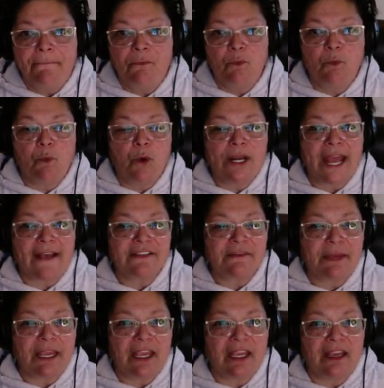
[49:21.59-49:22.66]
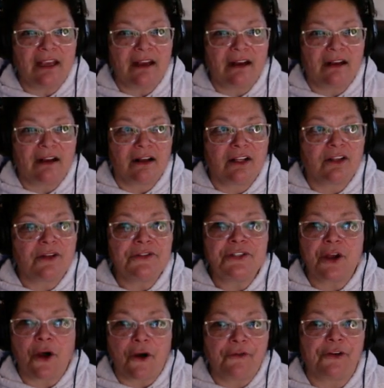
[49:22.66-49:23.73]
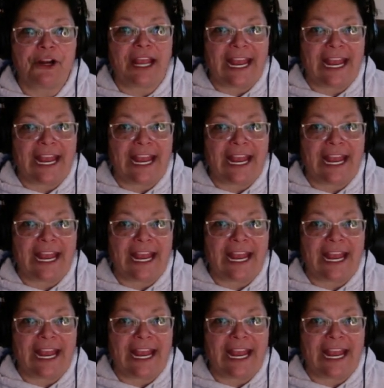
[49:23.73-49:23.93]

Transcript: would have to be close to over